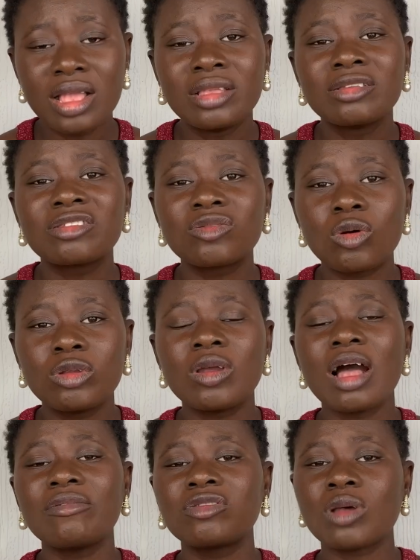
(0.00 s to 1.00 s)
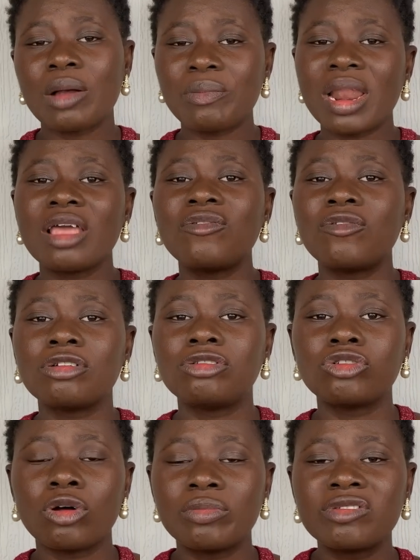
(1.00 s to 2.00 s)
So you have to apply for
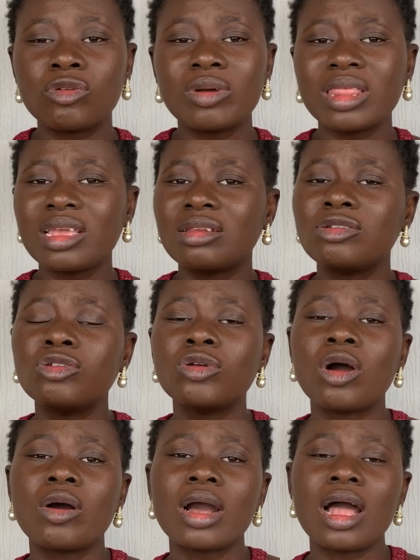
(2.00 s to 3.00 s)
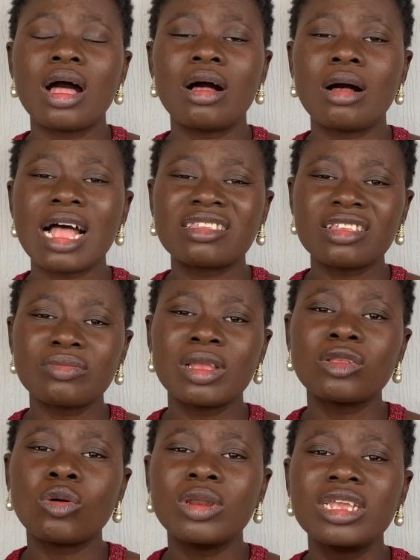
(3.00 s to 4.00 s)
jobs. So whether you do your
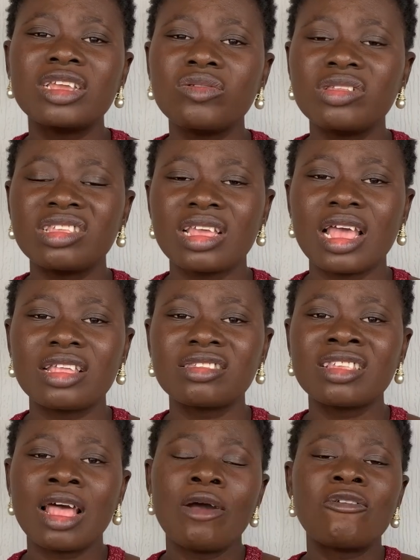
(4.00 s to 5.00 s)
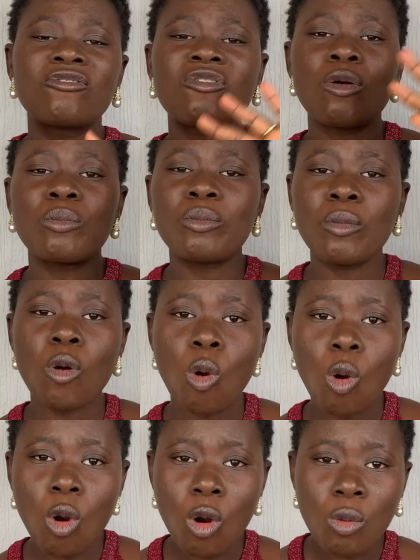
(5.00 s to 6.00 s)
assessment Only QTS from
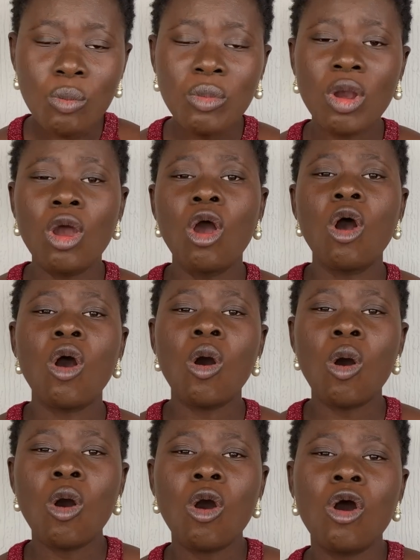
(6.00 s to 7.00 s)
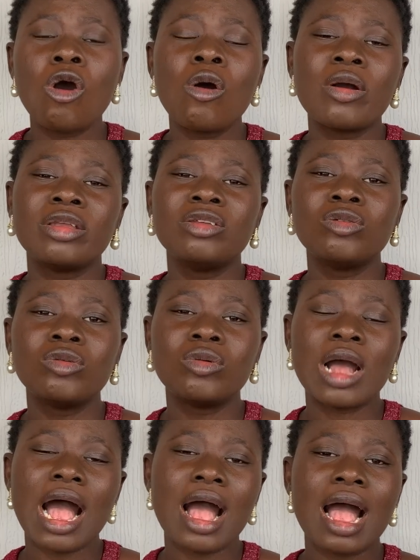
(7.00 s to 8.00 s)
home, or you
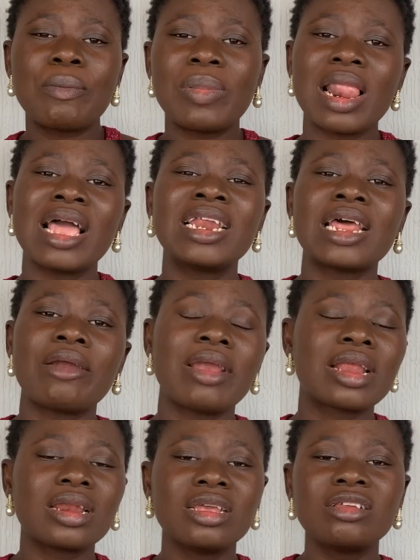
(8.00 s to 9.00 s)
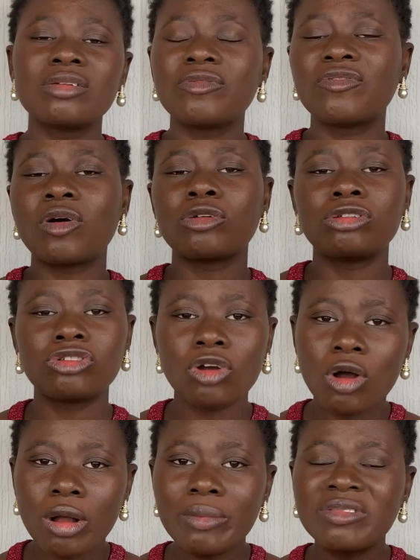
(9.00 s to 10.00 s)
are applying directly for
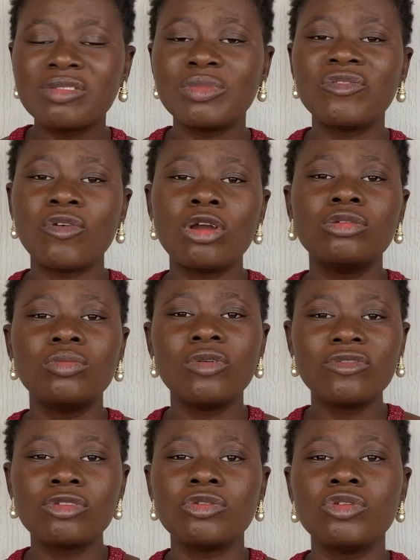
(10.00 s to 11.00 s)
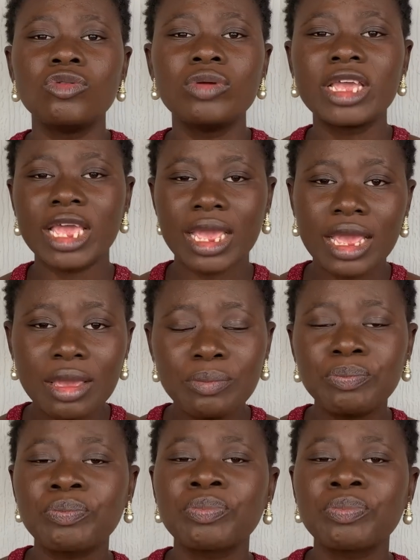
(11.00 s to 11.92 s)
jobs before you move to UK,